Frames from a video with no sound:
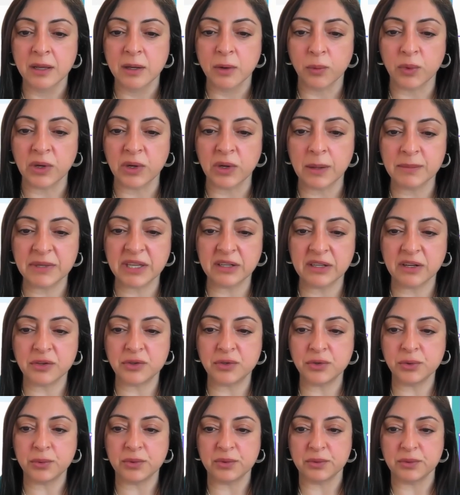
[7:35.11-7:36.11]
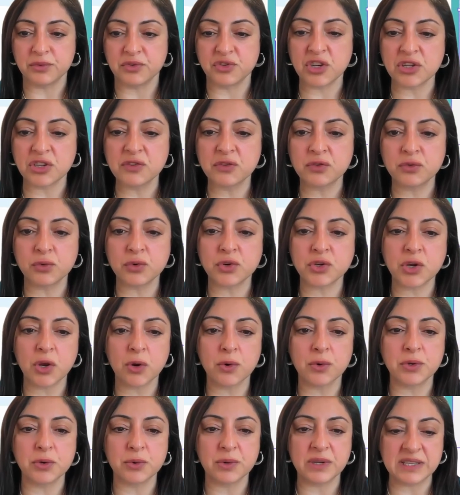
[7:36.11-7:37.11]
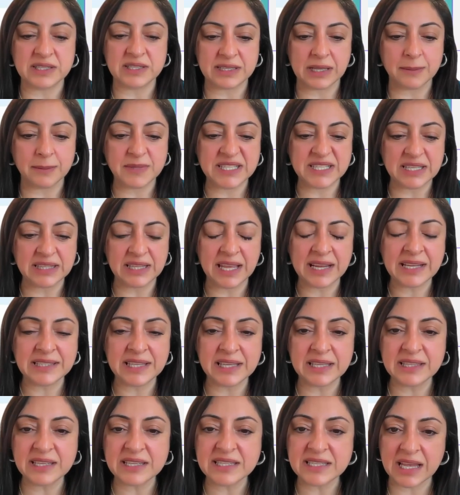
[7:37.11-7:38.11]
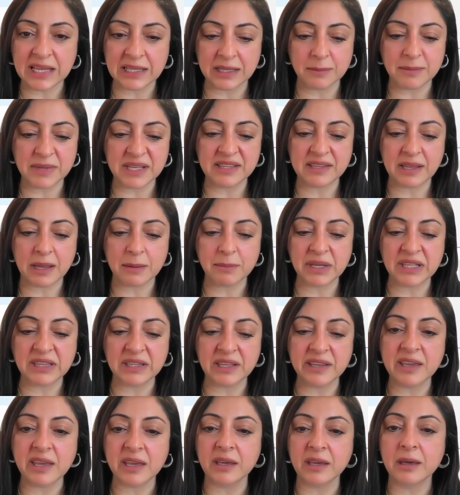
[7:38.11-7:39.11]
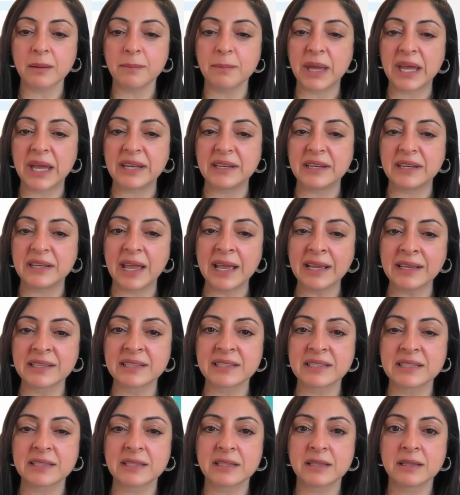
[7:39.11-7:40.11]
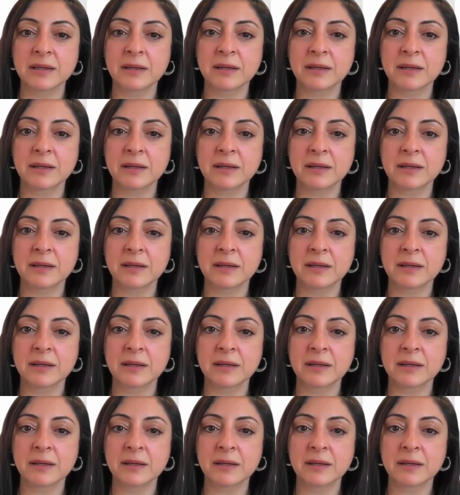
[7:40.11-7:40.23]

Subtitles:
What I'm going to do just to show you is I'm selecting this element, I'm clicking Command X,